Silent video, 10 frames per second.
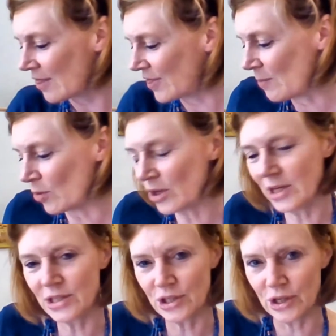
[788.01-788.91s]
Then what you
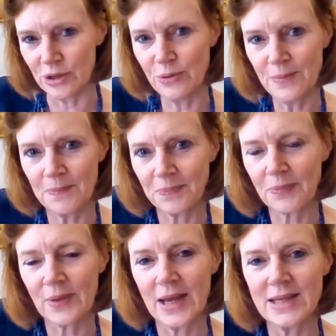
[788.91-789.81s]
need to do
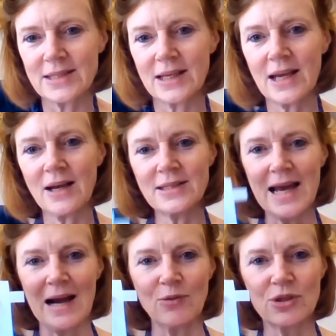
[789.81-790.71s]
is to cut
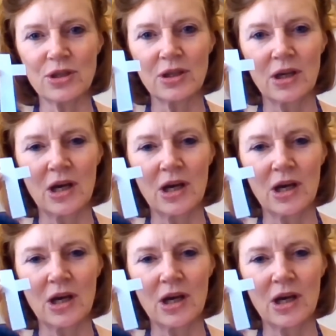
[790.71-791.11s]
out